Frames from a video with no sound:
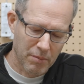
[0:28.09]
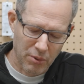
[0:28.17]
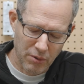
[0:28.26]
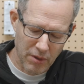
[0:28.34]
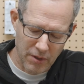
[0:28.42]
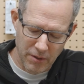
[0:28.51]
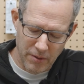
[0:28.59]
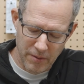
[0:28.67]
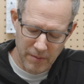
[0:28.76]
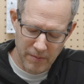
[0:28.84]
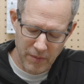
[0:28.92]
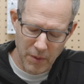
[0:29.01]

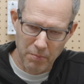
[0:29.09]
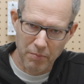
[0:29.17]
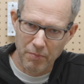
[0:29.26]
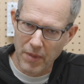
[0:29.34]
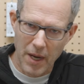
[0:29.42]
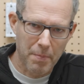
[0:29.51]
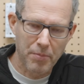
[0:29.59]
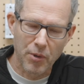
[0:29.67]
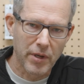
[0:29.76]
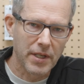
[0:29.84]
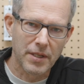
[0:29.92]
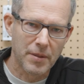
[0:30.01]
Pro, the
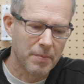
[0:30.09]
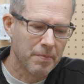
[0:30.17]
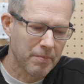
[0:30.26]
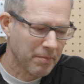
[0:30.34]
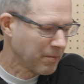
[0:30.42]
upgraded